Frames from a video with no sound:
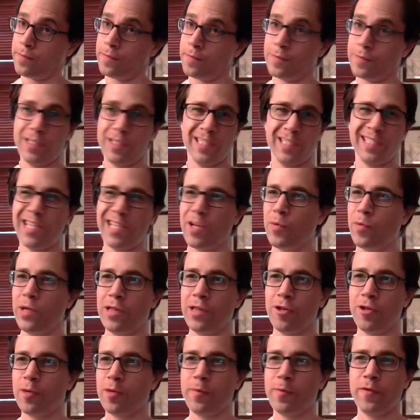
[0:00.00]
Just like we
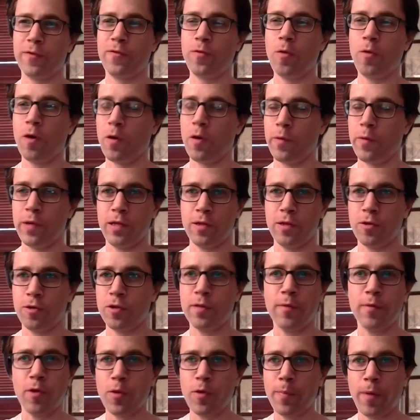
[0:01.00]
learned it before when you
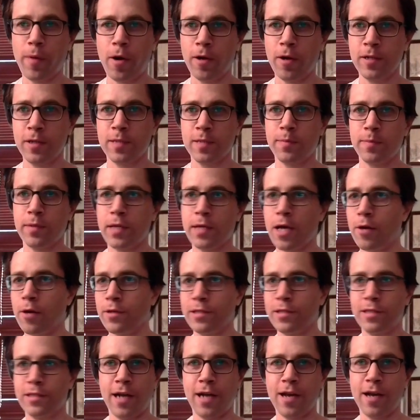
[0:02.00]
learned both parts, but now he's
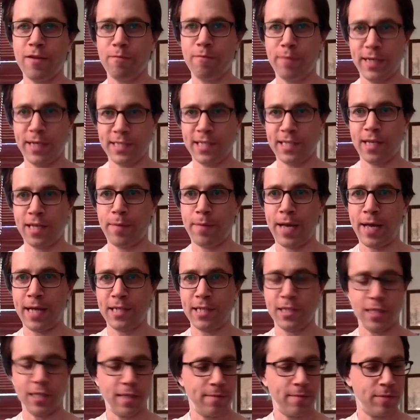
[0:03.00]
kind of mixing and
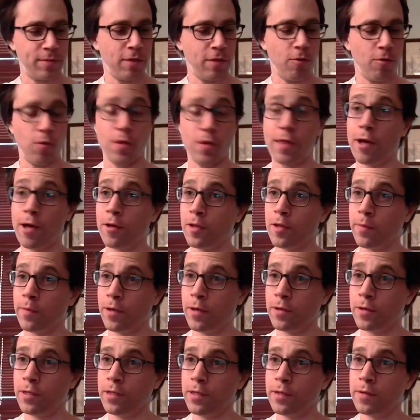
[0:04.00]
matching them. So without the
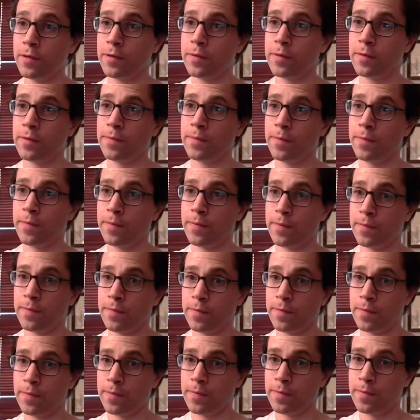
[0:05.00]
melody,
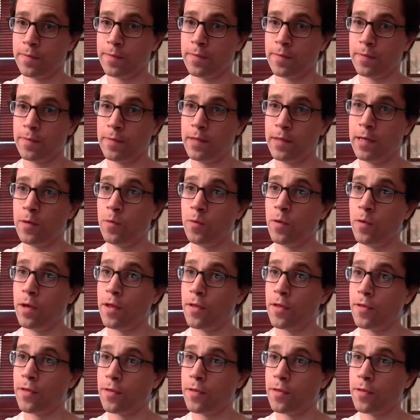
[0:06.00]
then with.